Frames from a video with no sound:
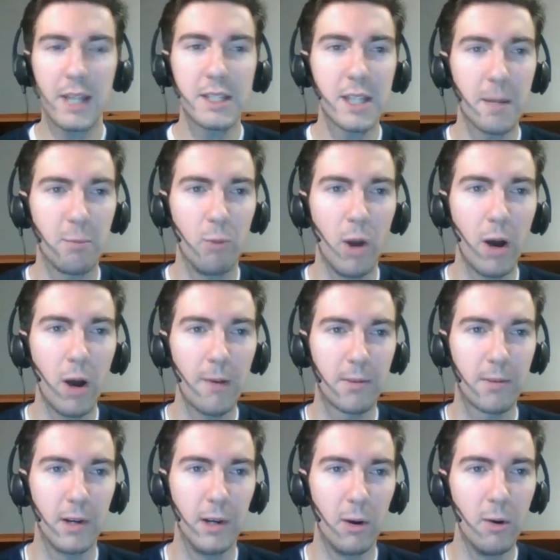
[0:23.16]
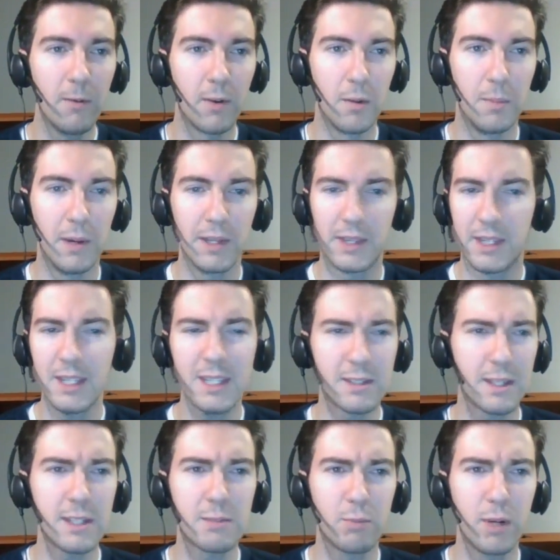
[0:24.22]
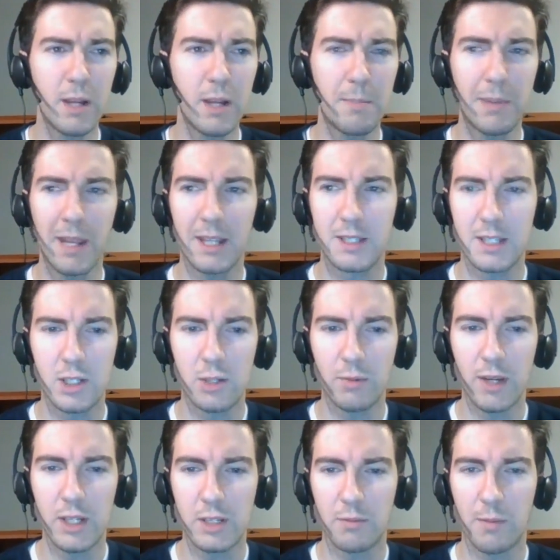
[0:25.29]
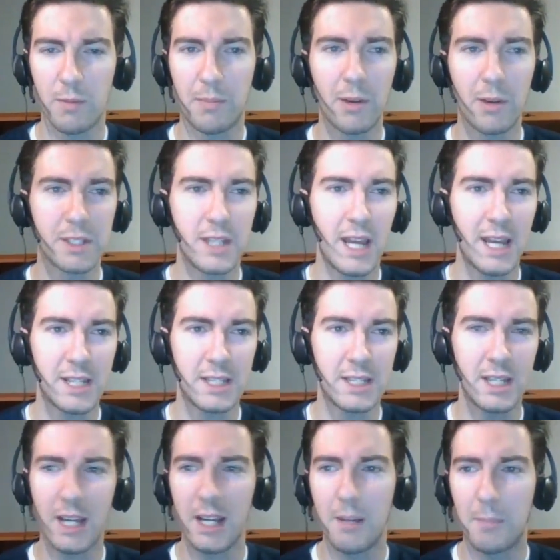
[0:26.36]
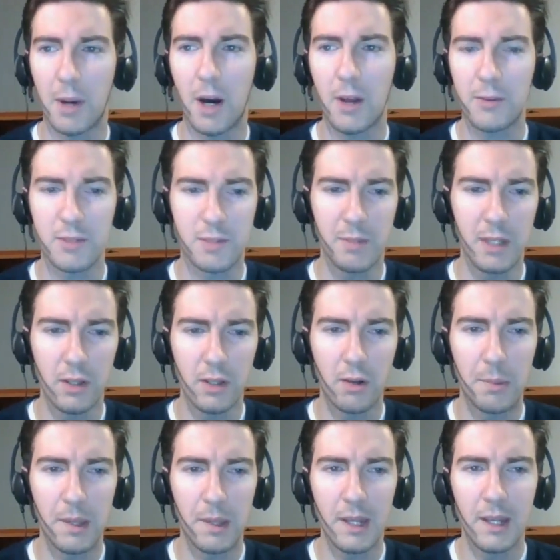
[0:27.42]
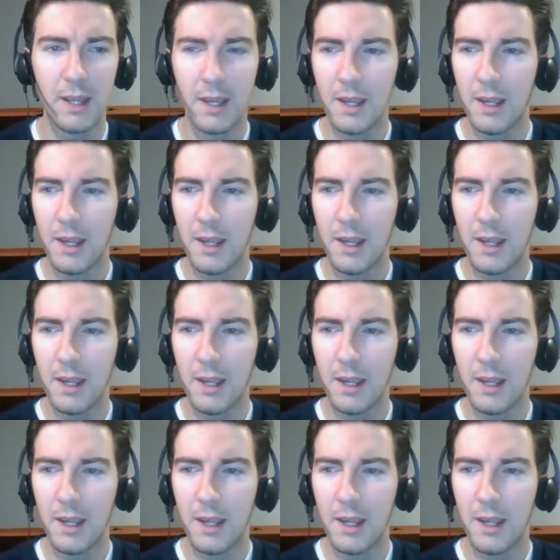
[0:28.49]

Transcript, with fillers: Sets up well for an over, but this Winnipeg situation with Paul Stastny kind of bothers me a little bit.